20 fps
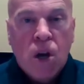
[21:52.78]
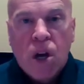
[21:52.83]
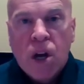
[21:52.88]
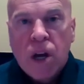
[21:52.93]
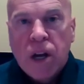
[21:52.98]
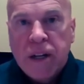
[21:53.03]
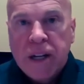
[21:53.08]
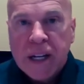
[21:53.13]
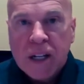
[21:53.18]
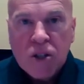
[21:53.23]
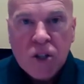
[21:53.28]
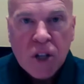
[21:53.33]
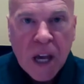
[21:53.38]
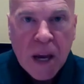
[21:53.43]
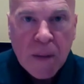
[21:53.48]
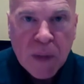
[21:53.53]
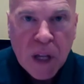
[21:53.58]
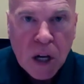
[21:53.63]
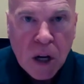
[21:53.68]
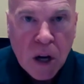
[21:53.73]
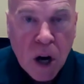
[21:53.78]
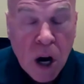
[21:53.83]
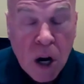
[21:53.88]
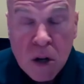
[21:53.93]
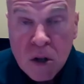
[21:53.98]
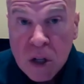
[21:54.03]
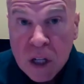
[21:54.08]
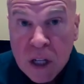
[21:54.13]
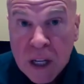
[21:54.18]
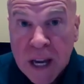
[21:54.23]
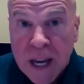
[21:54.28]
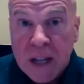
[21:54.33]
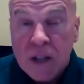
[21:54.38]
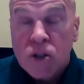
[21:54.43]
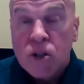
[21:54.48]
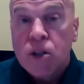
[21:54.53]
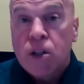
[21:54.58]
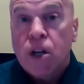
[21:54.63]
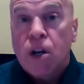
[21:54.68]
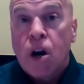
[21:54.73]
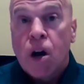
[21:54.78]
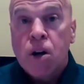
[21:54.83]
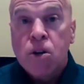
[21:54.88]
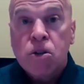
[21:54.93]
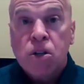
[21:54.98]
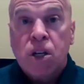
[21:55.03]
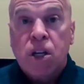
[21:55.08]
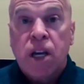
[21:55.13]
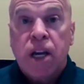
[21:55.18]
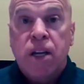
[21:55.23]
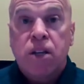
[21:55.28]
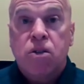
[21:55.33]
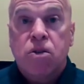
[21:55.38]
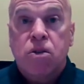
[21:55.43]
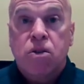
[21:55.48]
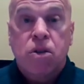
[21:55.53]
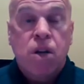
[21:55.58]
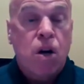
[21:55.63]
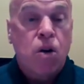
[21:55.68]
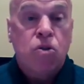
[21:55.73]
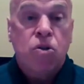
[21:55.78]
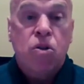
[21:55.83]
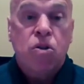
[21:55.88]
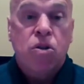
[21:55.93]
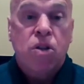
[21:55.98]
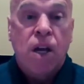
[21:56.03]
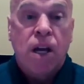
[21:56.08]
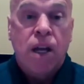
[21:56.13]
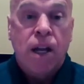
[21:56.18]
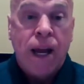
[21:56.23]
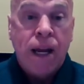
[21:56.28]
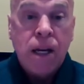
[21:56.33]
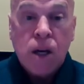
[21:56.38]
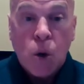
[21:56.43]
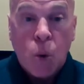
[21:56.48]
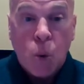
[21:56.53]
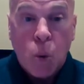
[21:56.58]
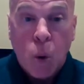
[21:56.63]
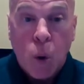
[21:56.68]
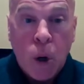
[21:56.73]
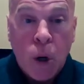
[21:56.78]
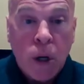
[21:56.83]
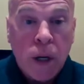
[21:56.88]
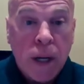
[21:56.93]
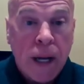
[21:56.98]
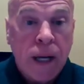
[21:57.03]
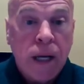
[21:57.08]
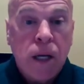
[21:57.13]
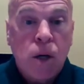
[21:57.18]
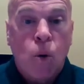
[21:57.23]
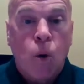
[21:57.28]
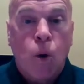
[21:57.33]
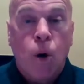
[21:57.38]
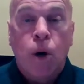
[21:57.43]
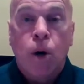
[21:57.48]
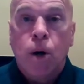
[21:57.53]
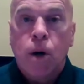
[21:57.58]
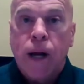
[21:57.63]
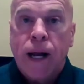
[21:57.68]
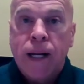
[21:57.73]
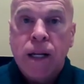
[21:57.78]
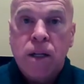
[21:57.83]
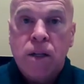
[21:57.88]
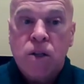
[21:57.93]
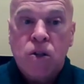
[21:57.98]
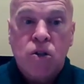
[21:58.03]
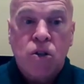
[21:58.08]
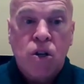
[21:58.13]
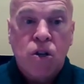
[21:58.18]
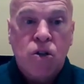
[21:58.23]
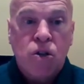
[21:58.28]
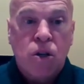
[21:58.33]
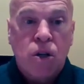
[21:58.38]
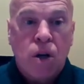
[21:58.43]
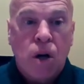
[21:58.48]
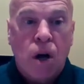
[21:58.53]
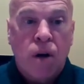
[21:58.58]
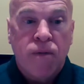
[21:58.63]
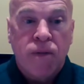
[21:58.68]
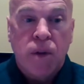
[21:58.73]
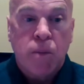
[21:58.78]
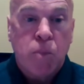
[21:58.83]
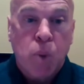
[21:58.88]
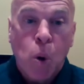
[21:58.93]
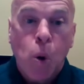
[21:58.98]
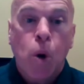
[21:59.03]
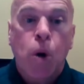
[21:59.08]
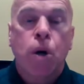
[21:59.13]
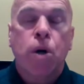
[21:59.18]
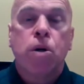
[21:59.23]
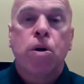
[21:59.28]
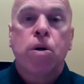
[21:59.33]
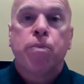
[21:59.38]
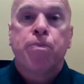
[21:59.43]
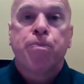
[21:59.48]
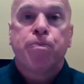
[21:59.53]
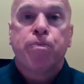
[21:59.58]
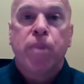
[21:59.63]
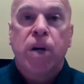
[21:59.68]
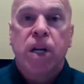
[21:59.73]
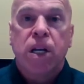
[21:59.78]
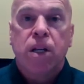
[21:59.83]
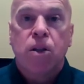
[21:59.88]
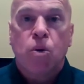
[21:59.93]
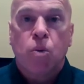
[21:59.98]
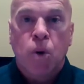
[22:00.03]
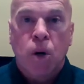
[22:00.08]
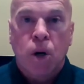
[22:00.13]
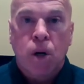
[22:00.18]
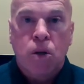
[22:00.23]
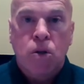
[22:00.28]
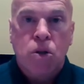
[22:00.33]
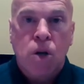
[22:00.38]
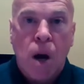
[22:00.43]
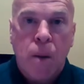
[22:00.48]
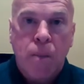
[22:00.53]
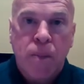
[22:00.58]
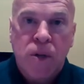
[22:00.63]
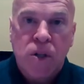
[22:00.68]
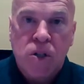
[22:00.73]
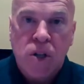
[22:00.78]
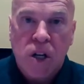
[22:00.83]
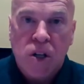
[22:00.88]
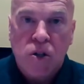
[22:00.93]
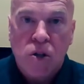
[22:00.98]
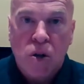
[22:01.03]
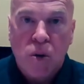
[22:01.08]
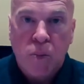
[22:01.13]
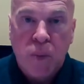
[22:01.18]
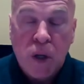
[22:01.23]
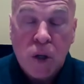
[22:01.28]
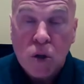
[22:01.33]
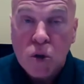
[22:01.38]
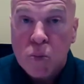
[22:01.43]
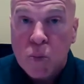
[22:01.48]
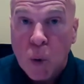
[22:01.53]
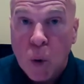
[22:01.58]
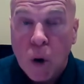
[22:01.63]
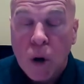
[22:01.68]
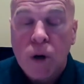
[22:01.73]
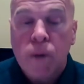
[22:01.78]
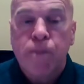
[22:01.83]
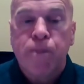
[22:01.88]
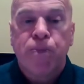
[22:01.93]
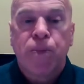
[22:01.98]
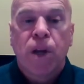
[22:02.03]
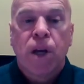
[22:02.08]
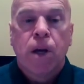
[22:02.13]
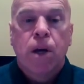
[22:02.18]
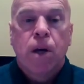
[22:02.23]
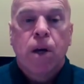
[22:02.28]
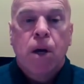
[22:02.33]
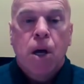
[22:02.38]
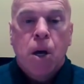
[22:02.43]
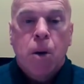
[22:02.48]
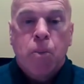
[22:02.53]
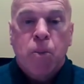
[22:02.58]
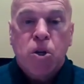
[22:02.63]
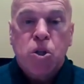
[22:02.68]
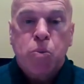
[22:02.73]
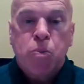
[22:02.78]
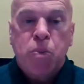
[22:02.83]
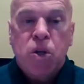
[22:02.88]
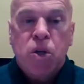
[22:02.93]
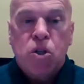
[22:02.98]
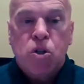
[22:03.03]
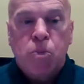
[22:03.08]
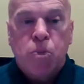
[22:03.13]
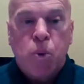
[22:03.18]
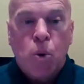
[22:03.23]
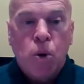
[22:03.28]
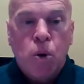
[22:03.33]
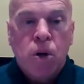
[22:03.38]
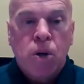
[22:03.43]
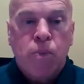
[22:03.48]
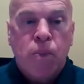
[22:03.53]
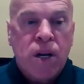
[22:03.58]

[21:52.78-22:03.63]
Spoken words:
Next came the Garza case, and the Garza case tells us that any award, any order, any decision of the board, meaning the Workers' Compensation Appeals Board, must be supported by